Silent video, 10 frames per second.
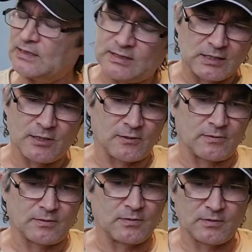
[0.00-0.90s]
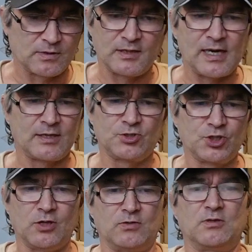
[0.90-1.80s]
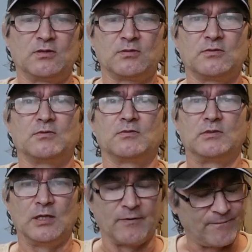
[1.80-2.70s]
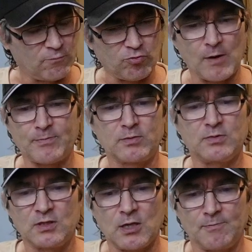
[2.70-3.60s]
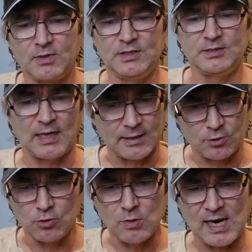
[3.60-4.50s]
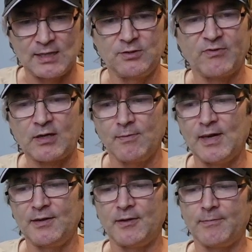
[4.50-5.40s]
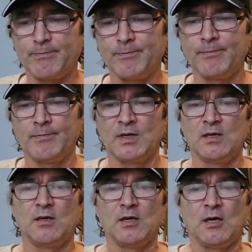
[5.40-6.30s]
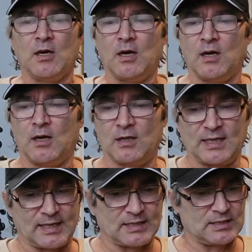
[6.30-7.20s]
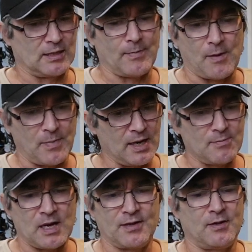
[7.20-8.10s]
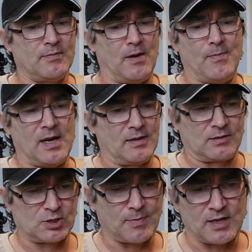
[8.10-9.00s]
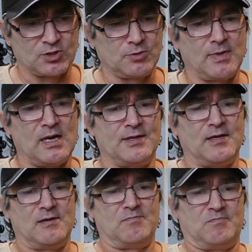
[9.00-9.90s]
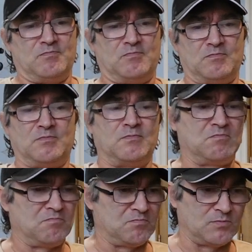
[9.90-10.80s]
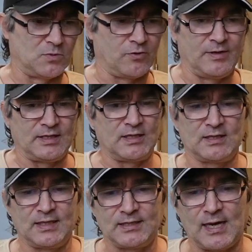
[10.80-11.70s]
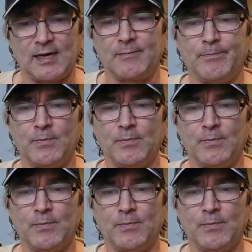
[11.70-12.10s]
They're not a joke. They're reputable companies. I do highly recommend them. Like I said, I'm not paid by them. I'm not sponsored by them or anything like that.